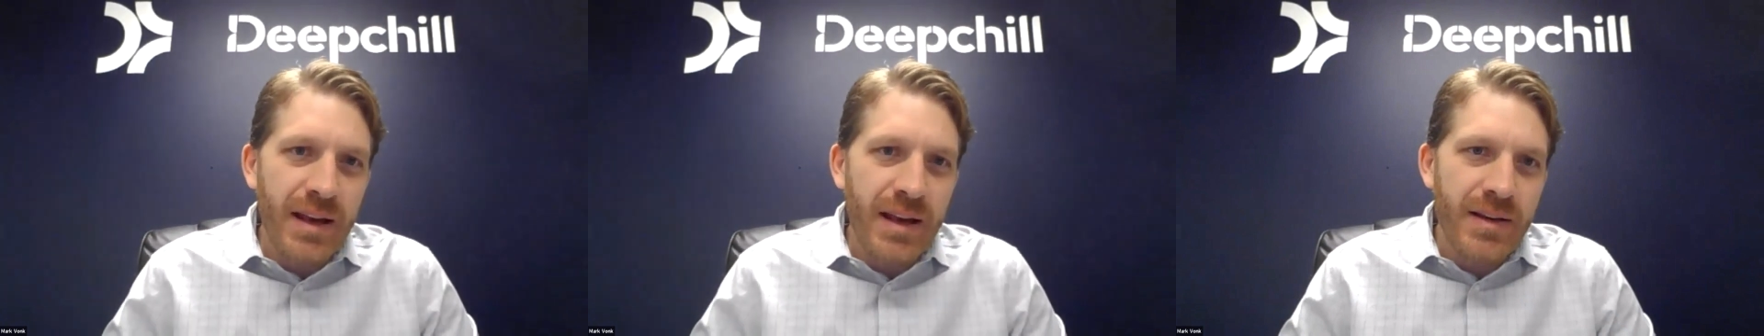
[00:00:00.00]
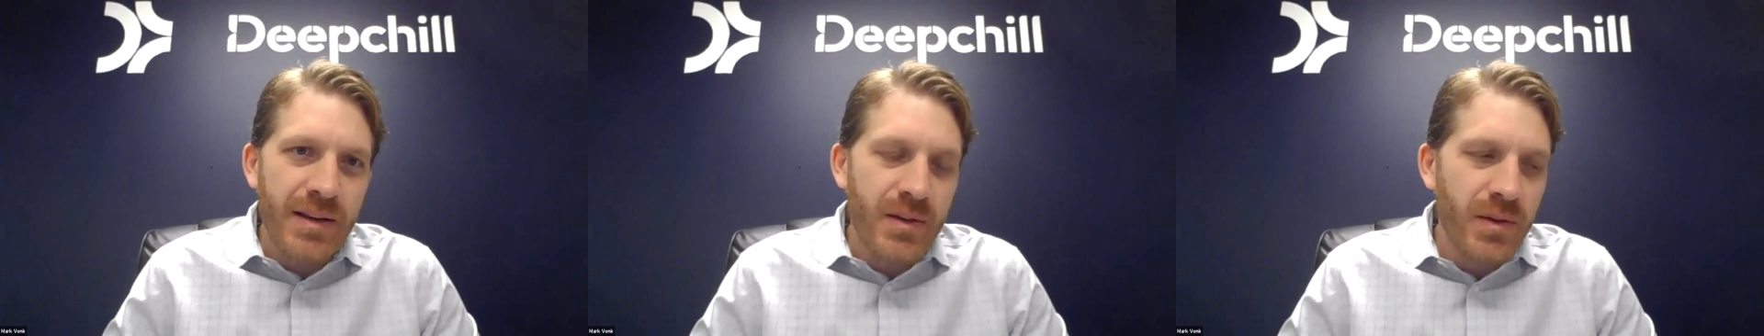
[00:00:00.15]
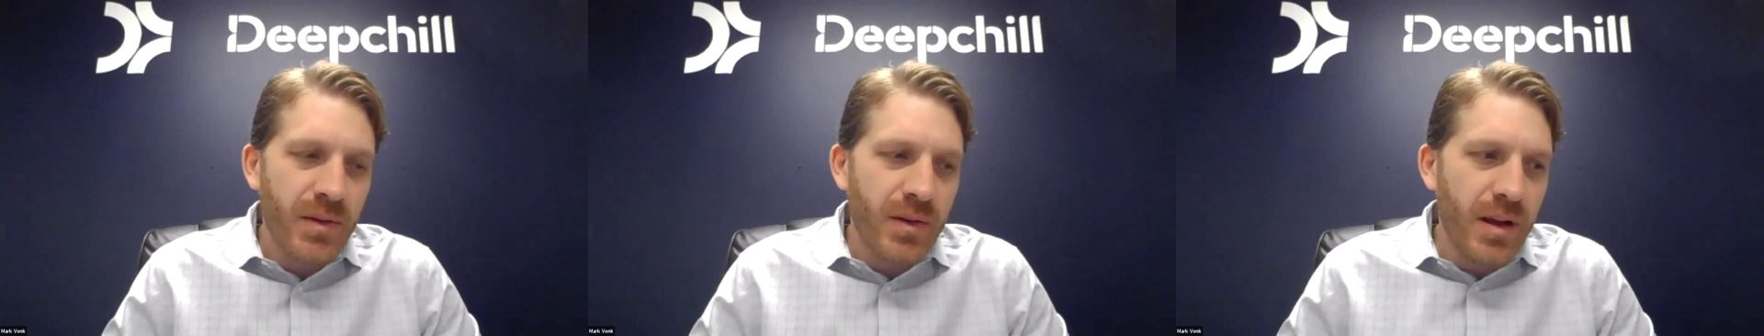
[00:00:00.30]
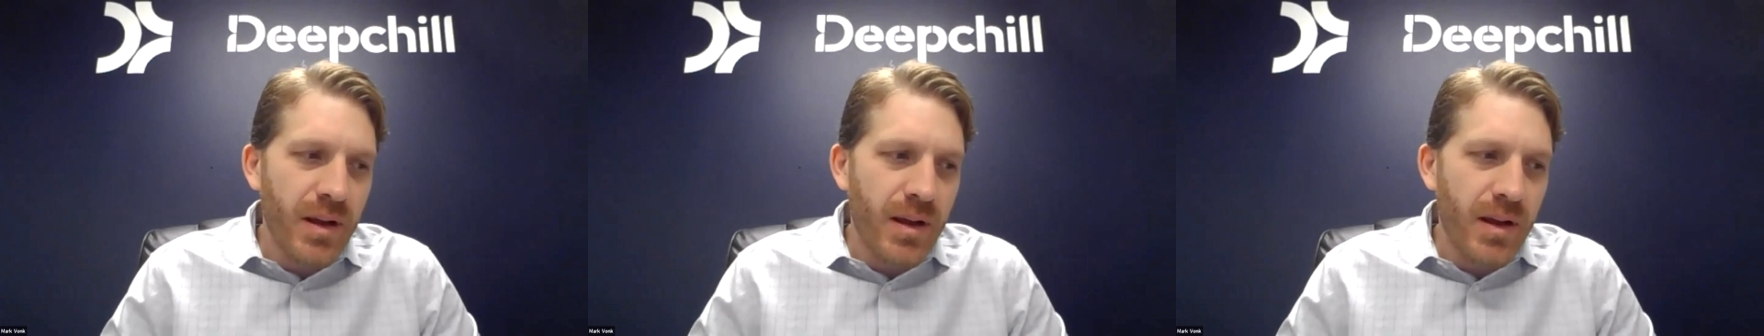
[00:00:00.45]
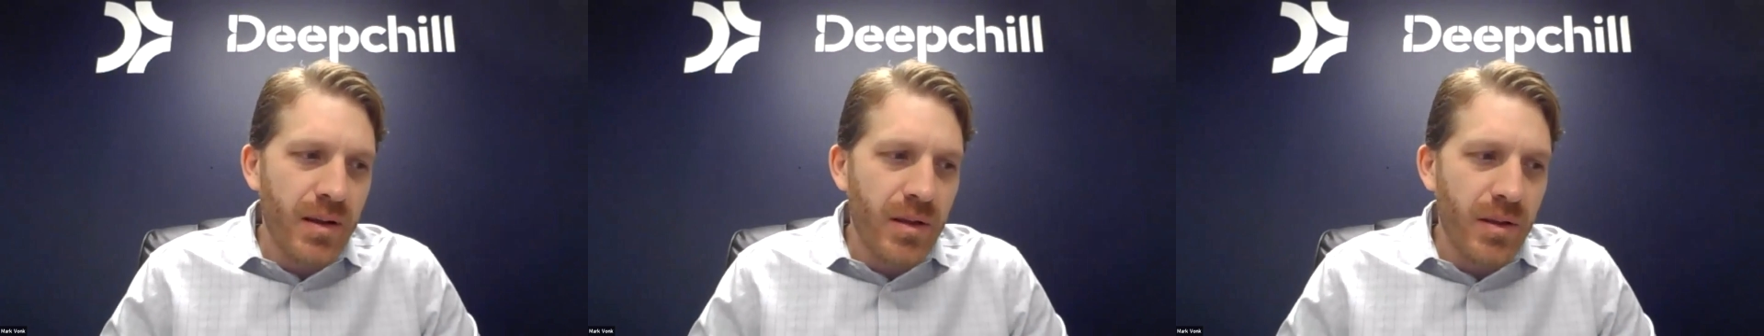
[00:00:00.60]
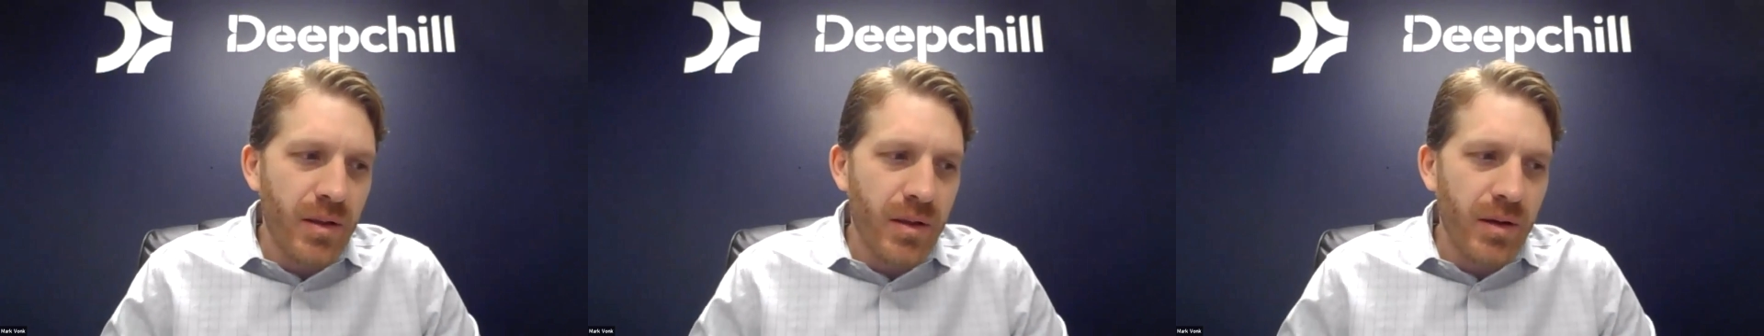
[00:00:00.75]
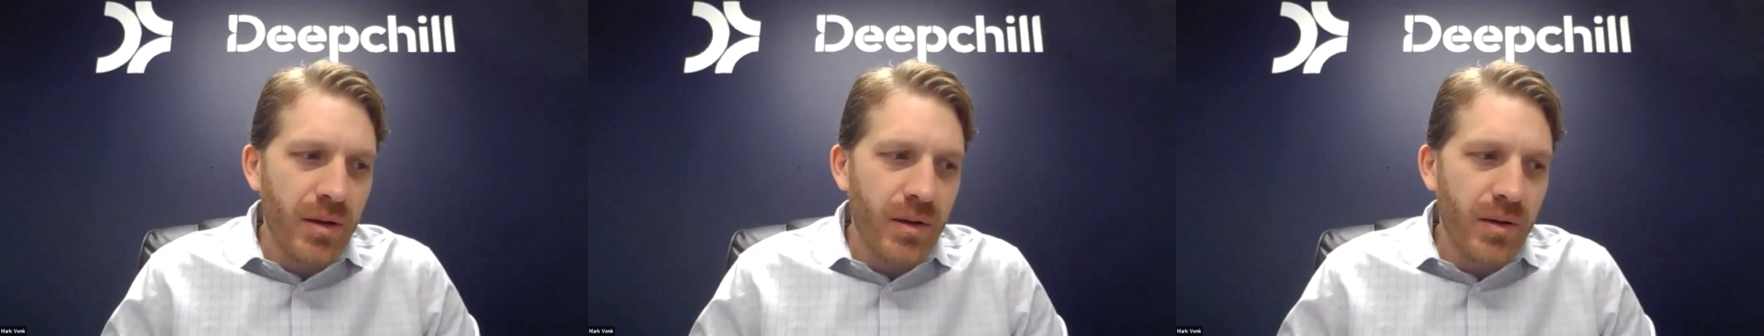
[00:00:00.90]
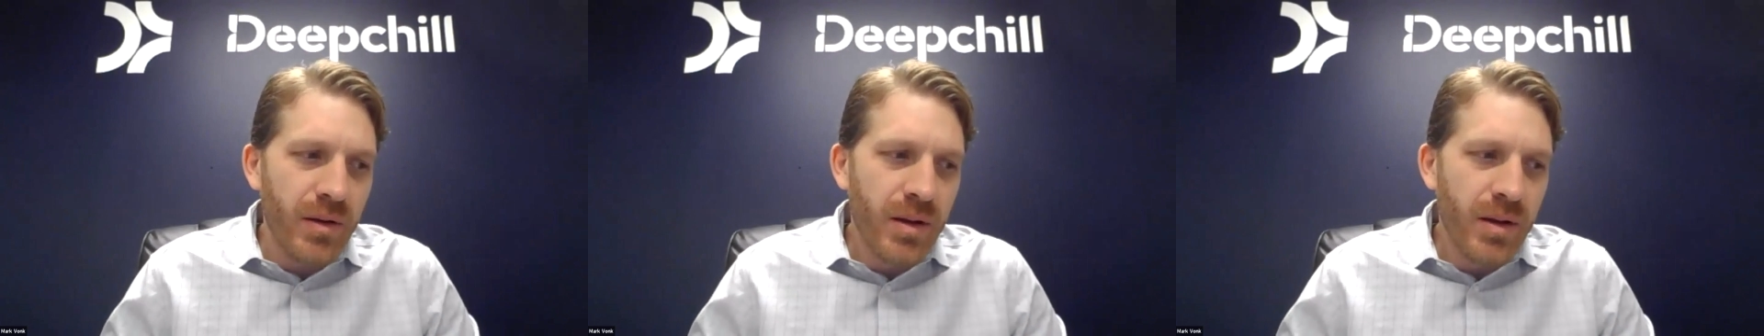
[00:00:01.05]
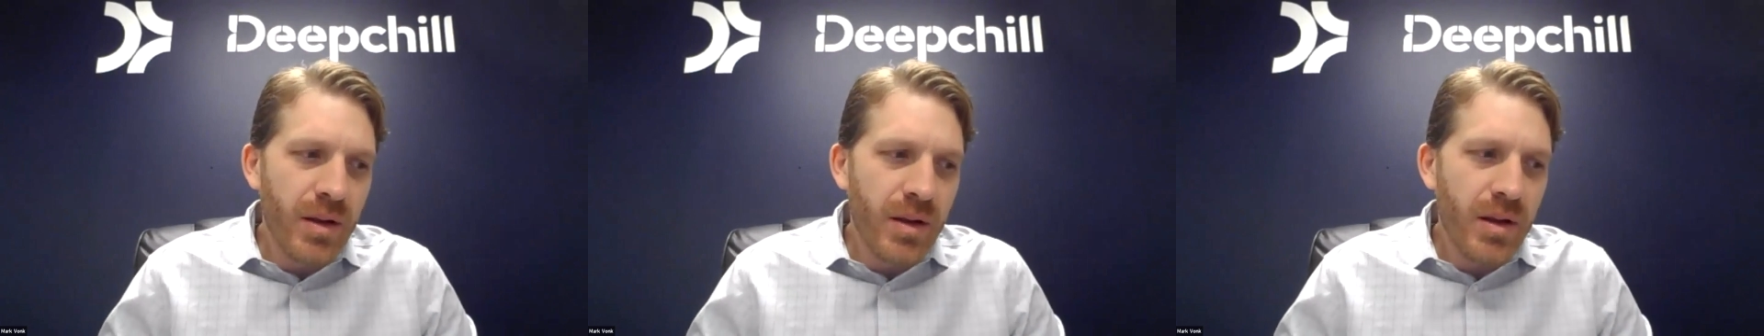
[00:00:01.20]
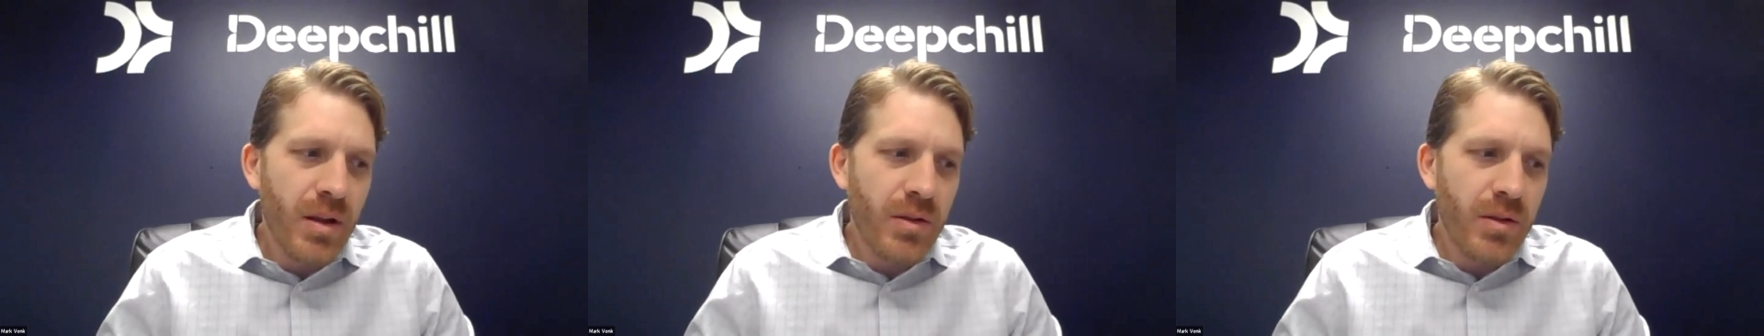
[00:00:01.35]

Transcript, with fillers: that uh, the,